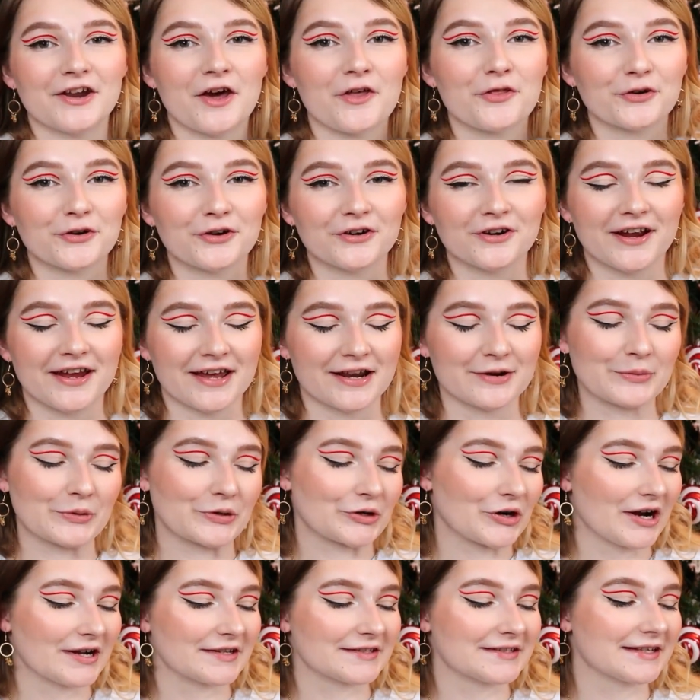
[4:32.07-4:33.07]
another Animal
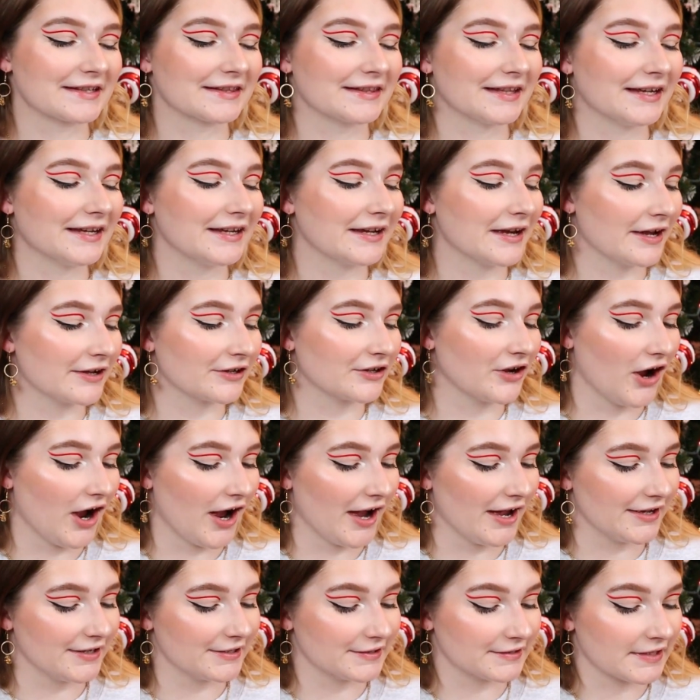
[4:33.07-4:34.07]
Crossing thing I
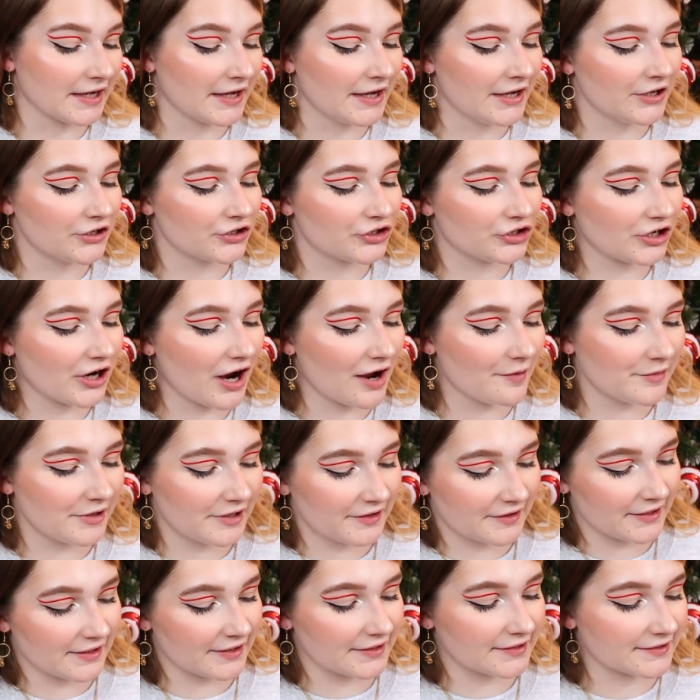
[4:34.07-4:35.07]
got is she got
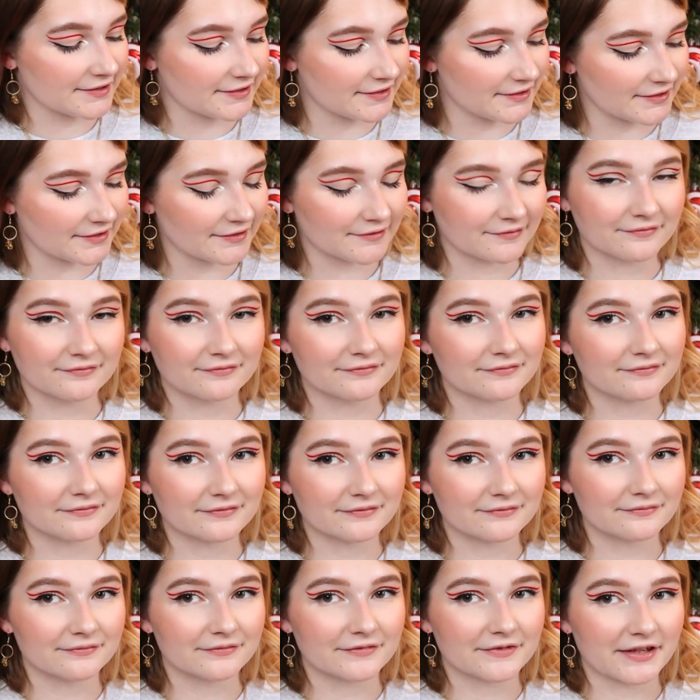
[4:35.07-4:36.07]
me this
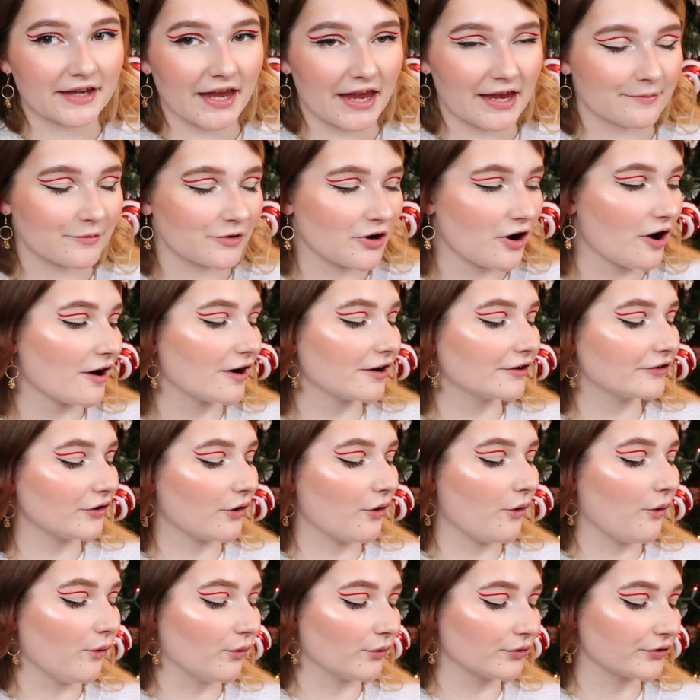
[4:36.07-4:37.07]
game card
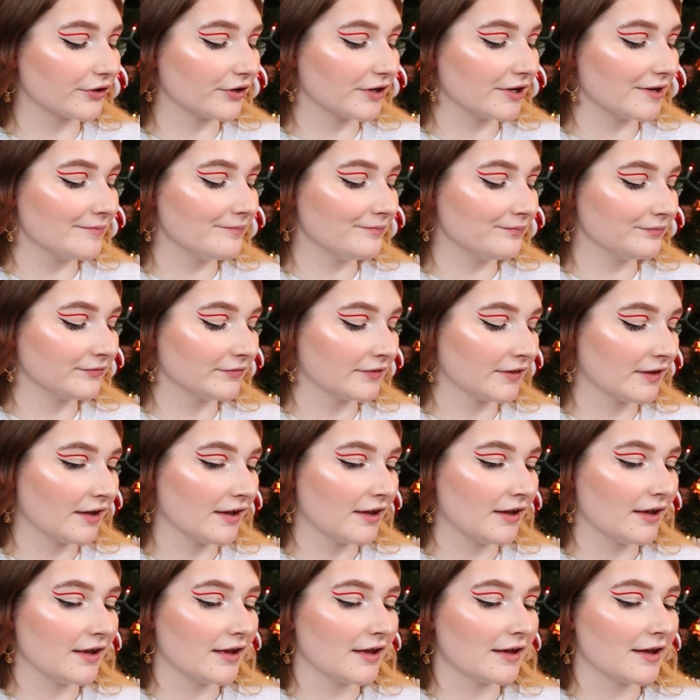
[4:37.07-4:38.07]
holder
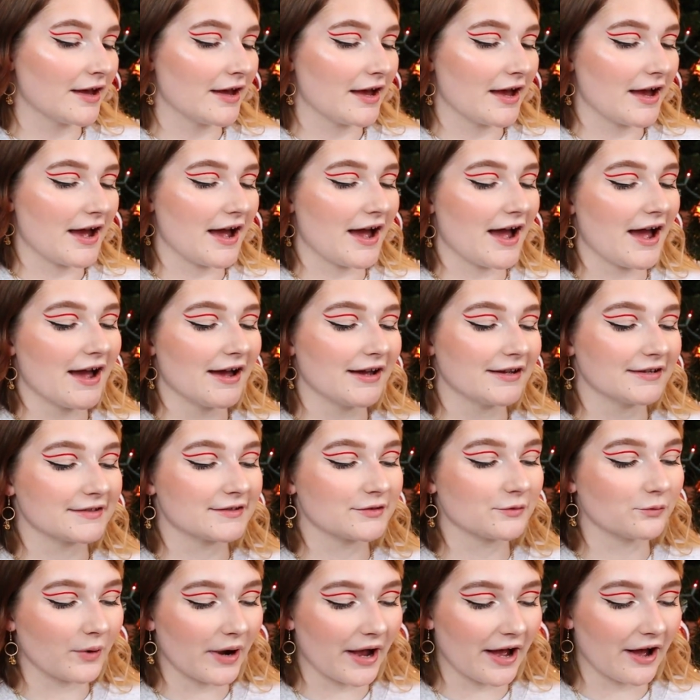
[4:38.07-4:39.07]

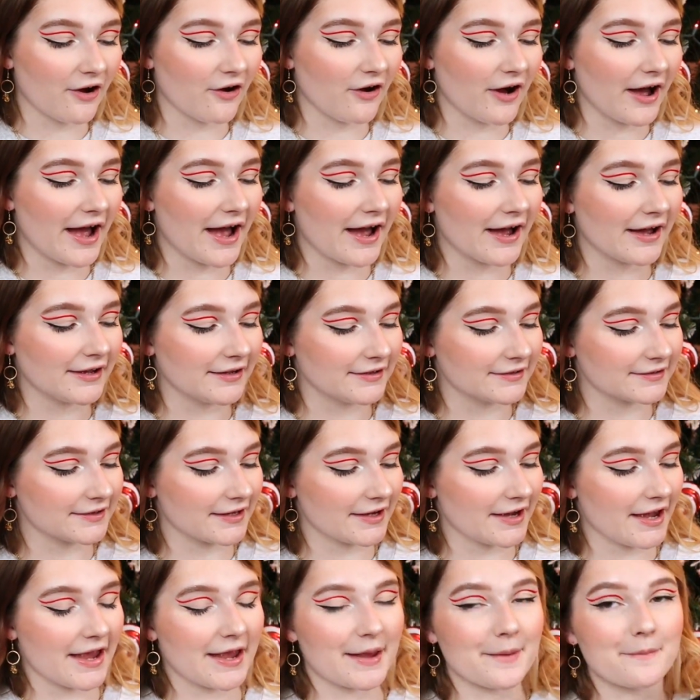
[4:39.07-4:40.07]
as well as
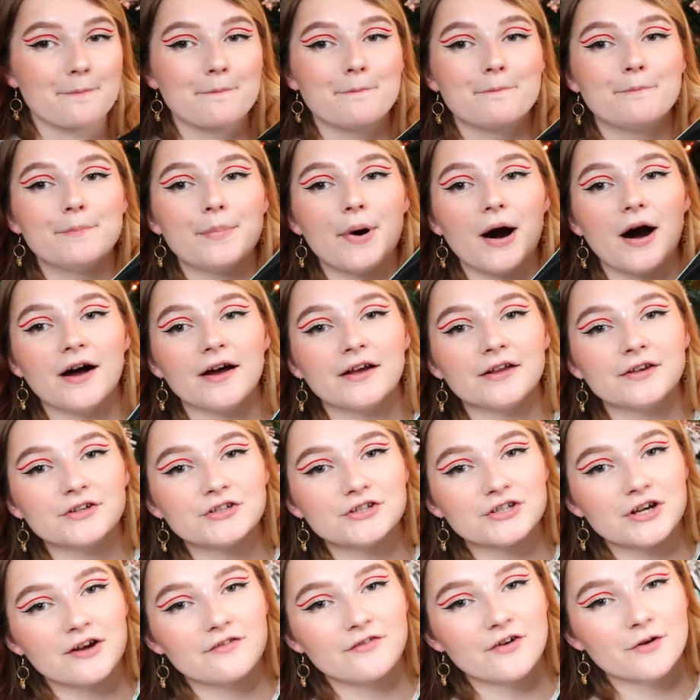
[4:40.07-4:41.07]
a
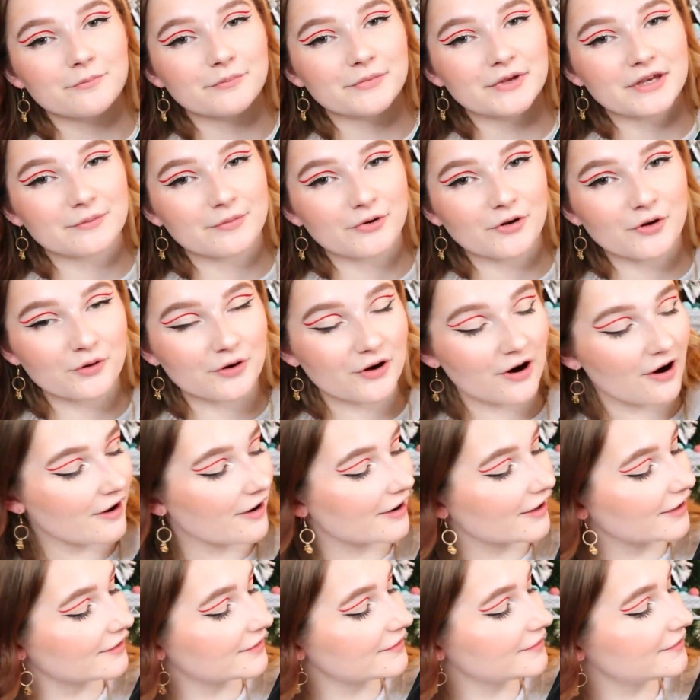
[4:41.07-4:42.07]
bunch of amiibo
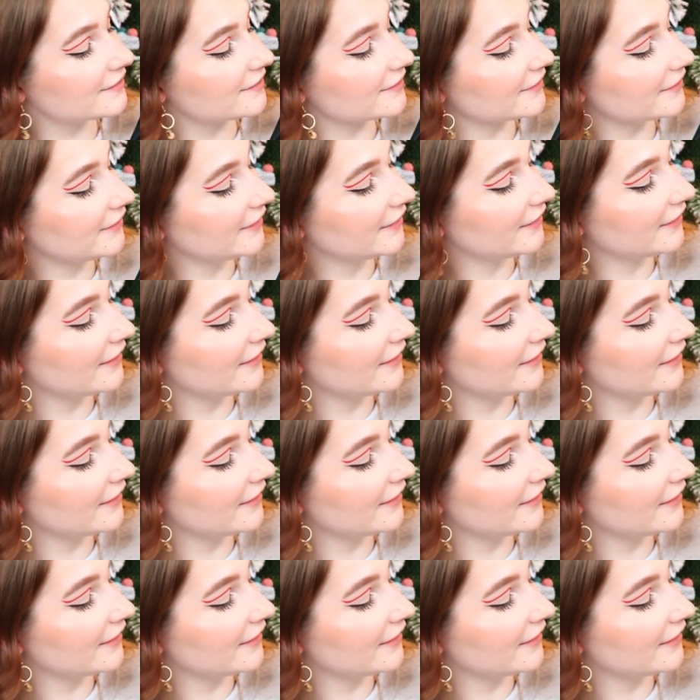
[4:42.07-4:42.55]
cards